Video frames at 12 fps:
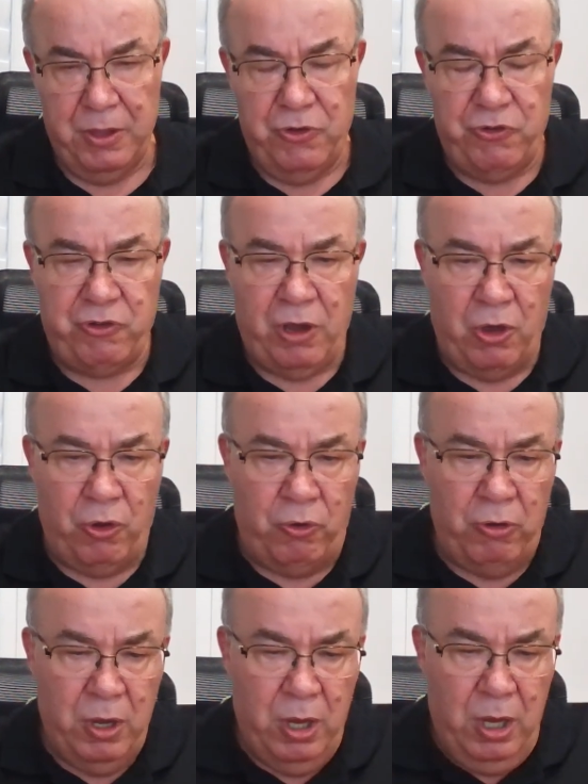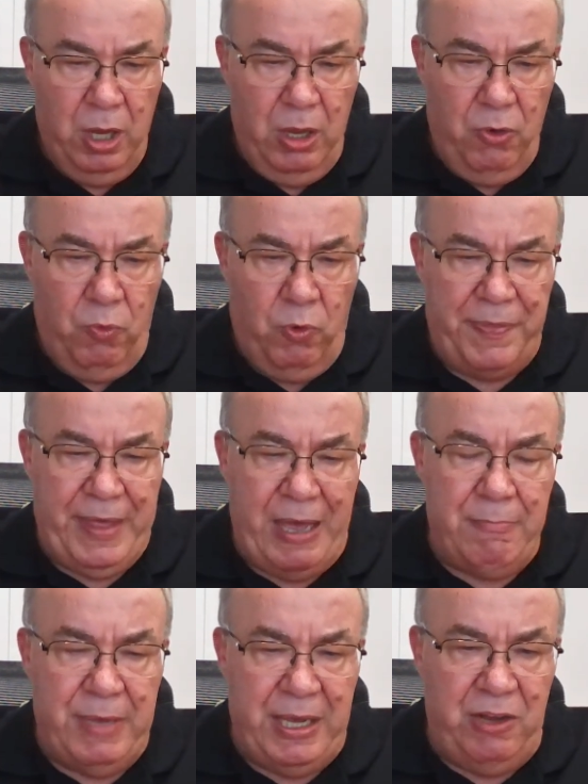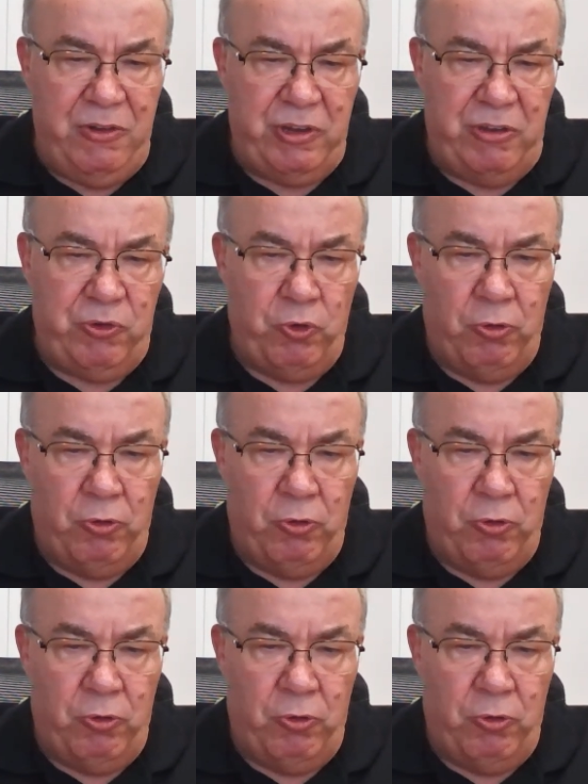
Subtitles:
So what that means is your